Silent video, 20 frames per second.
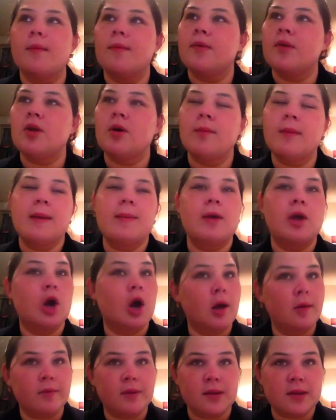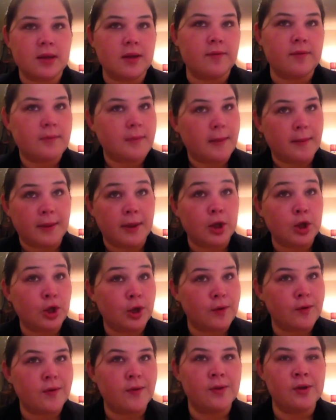So maybe your oven's different, maybe it
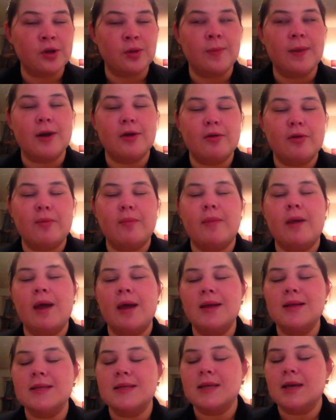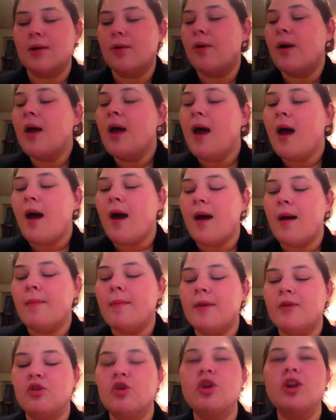cooks a little better than mine. So
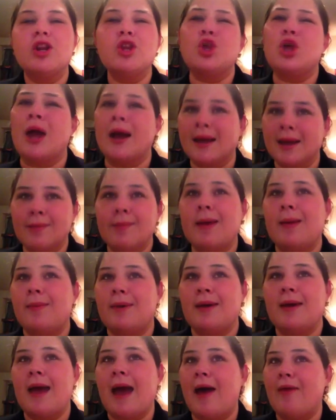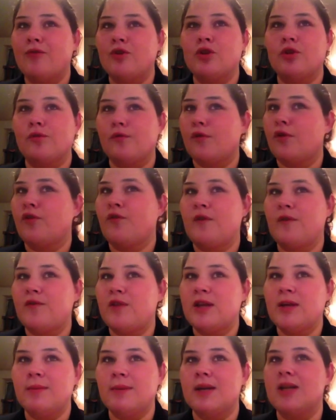it's good to check it maybe after the first
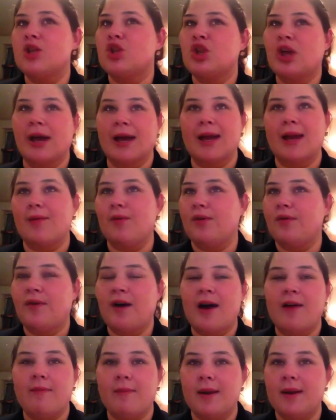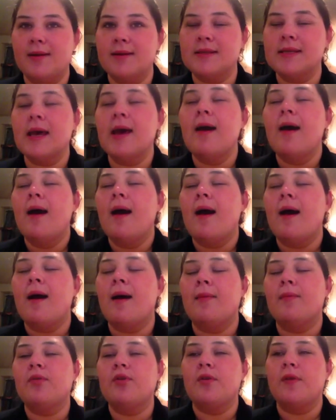15 minutes, check it every 5 minutes.
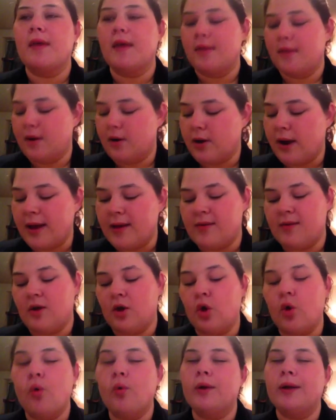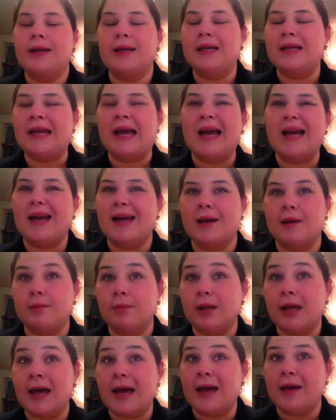So that they're nice and golden and not kind of
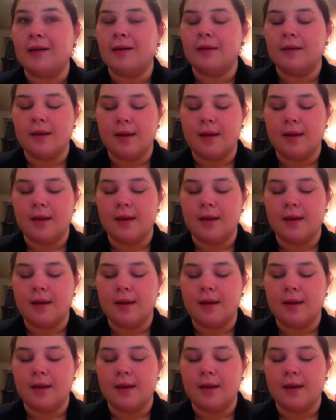black.